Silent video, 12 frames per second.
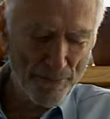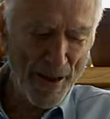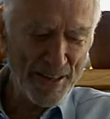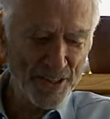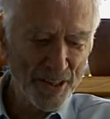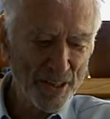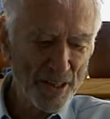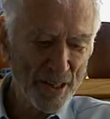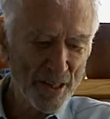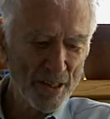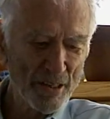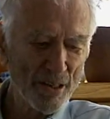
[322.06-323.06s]
patching
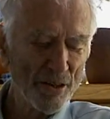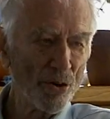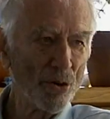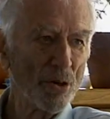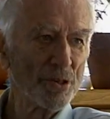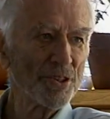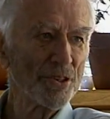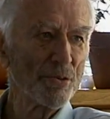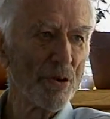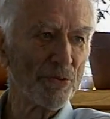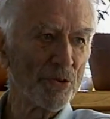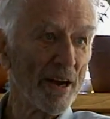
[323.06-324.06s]
the, the holes in the
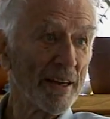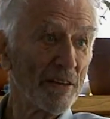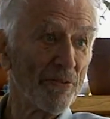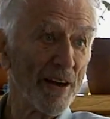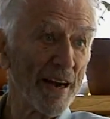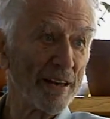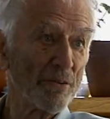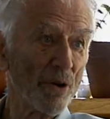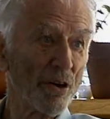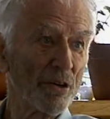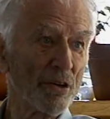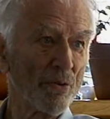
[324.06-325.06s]
roof, trying to find
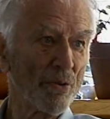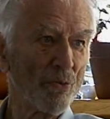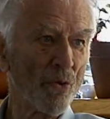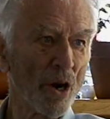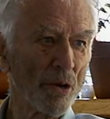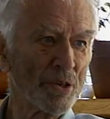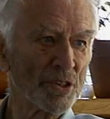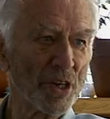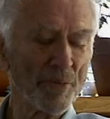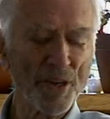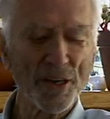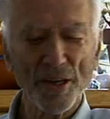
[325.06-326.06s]
where the water was
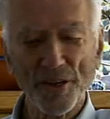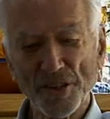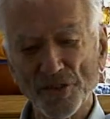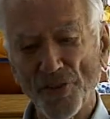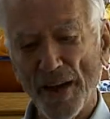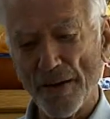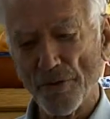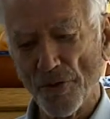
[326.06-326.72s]
coming in on this flat